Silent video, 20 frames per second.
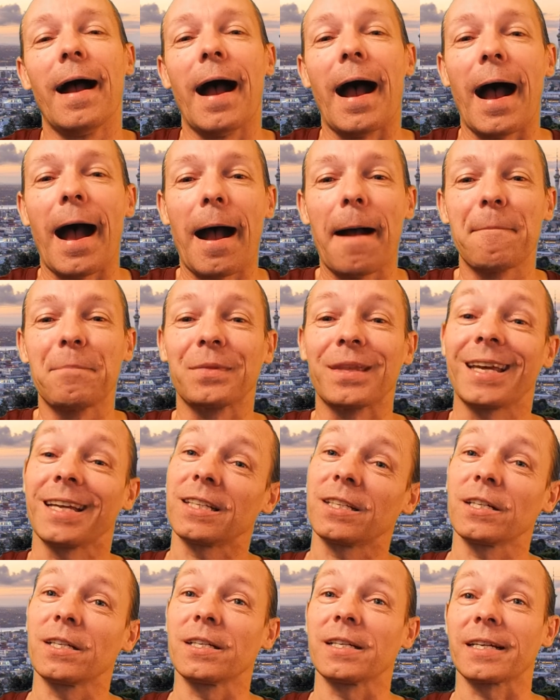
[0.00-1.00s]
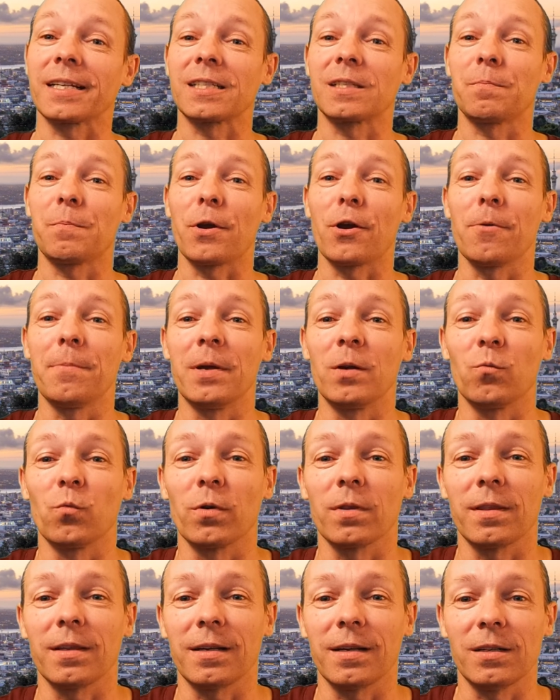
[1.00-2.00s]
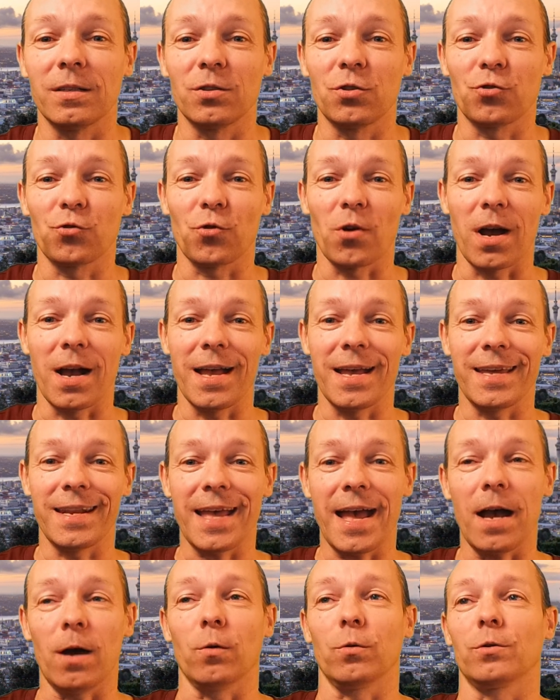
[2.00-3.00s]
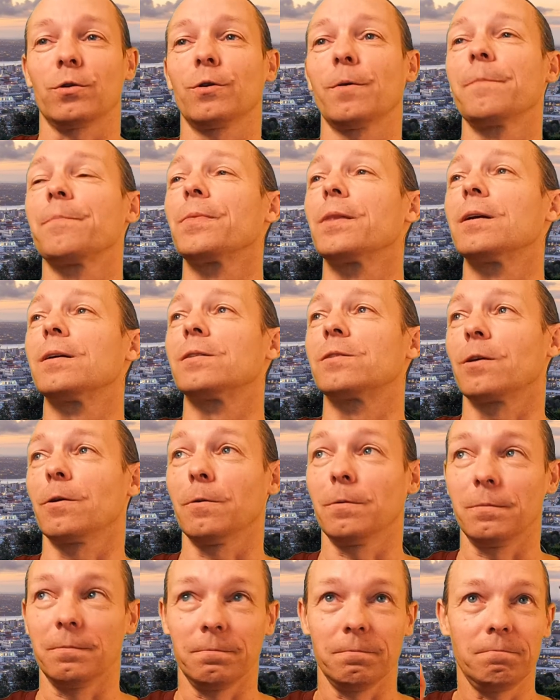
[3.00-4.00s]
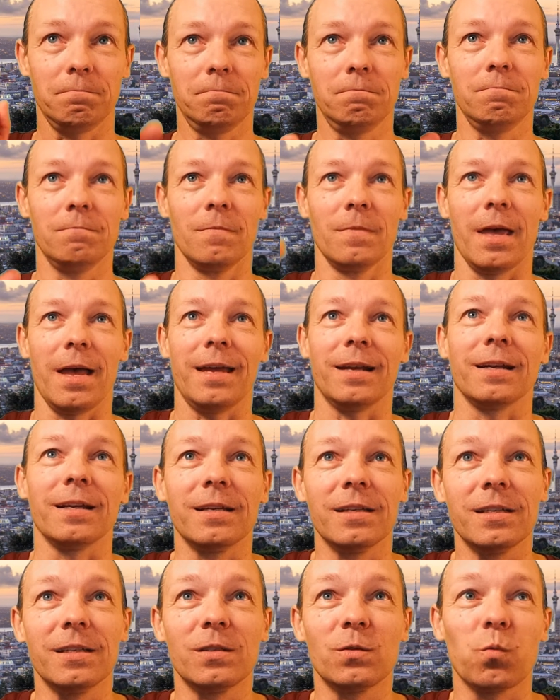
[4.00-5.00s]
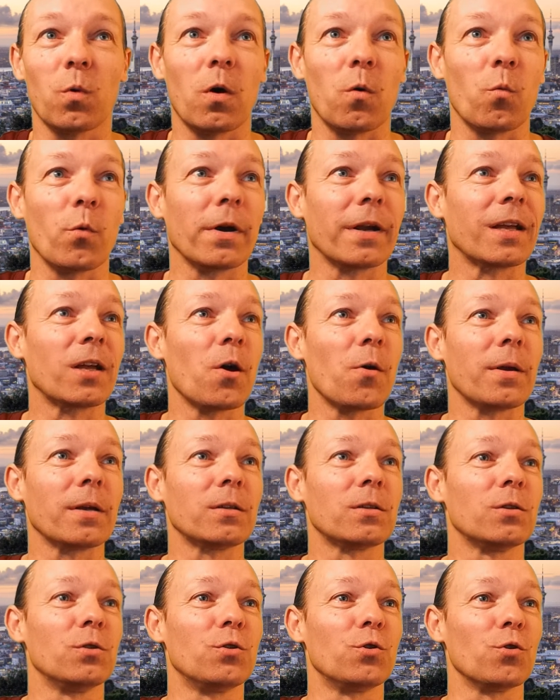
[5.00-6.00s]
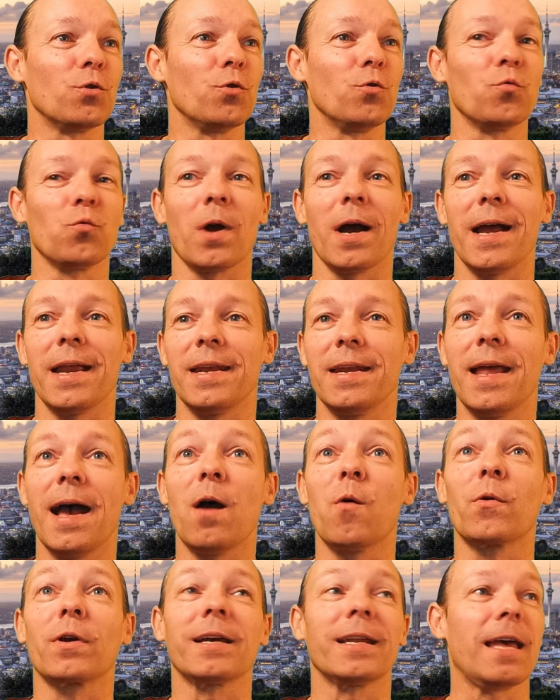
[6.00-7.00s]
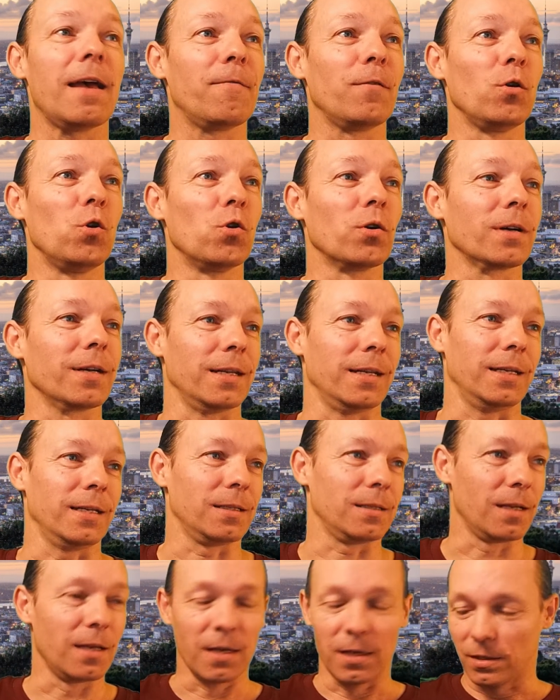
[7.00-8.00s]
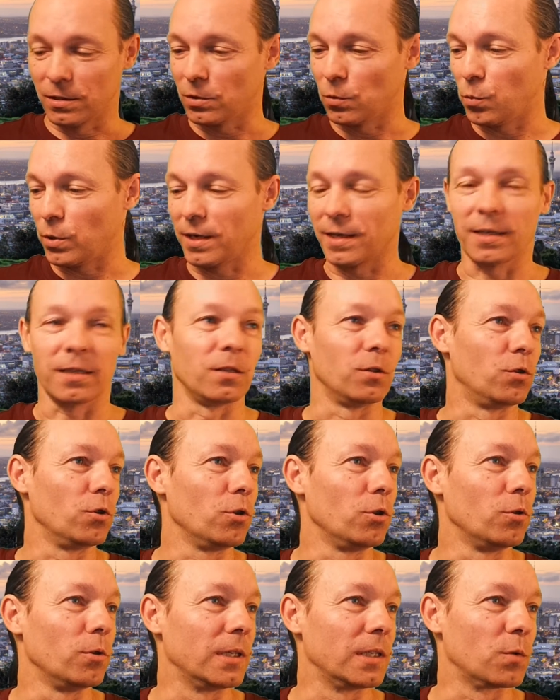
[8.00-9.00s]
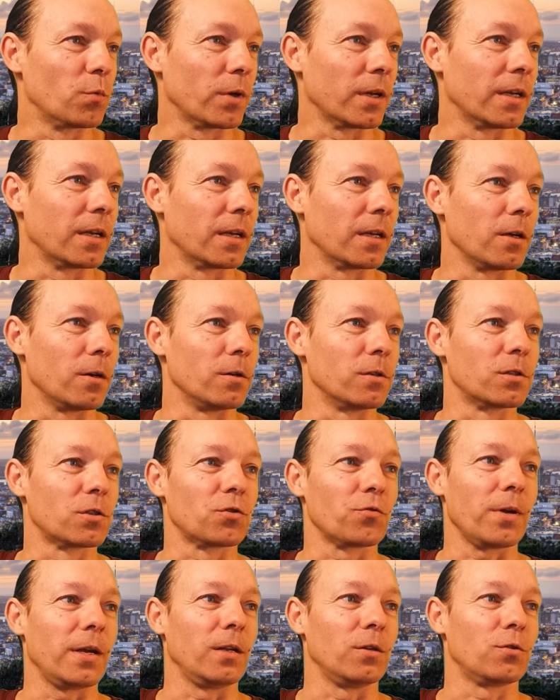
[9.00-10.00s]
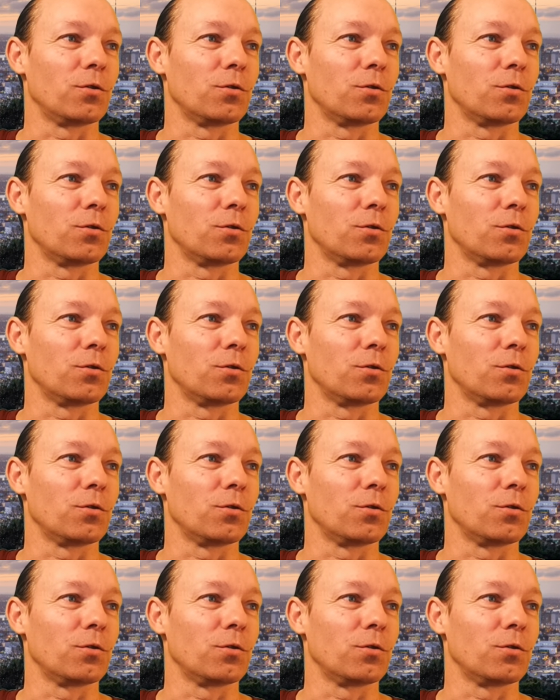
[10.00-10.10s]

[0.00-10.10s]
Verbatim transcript: um, get to experiment with it and try it out so that is what we're going to do right now we're going to have a look at it so what i'm going to do is we're going to go straight